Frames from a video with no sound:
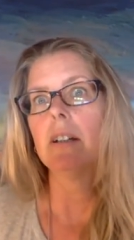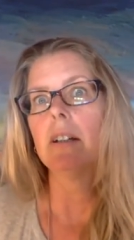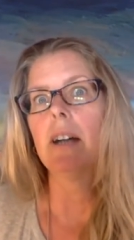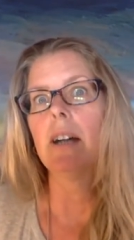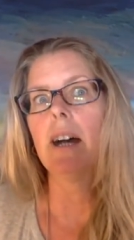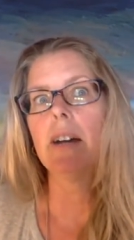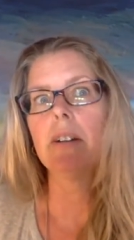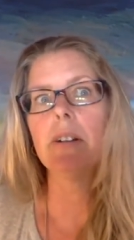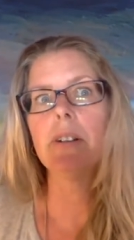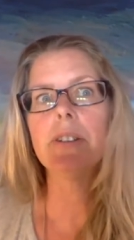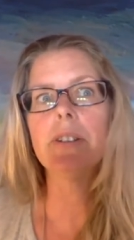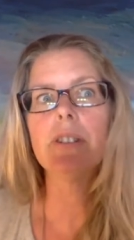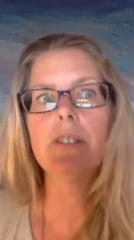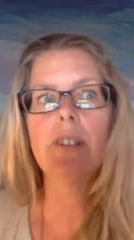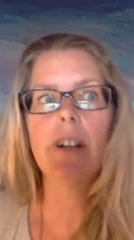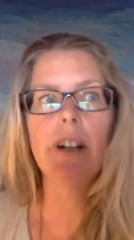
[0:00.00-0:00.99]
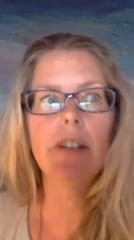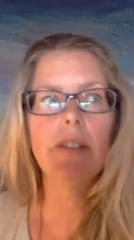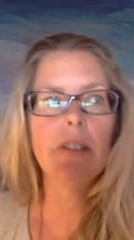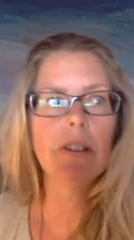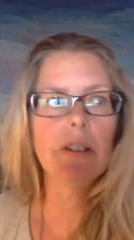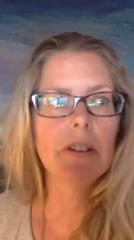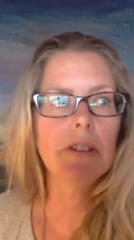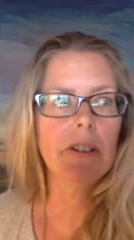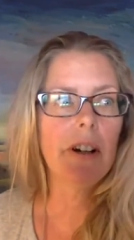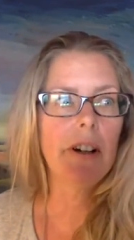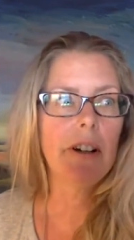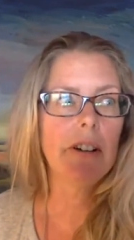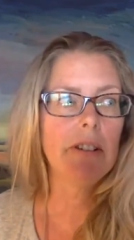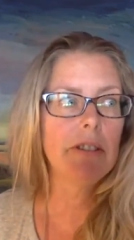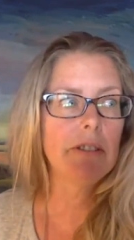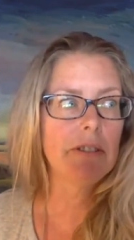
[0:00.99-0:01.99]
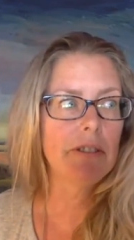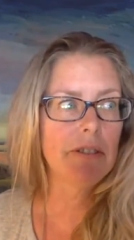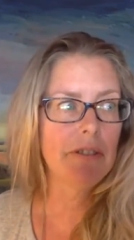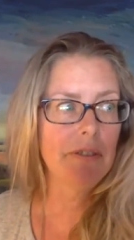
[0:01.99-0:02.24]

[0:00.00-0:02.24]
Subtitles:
adult survivors of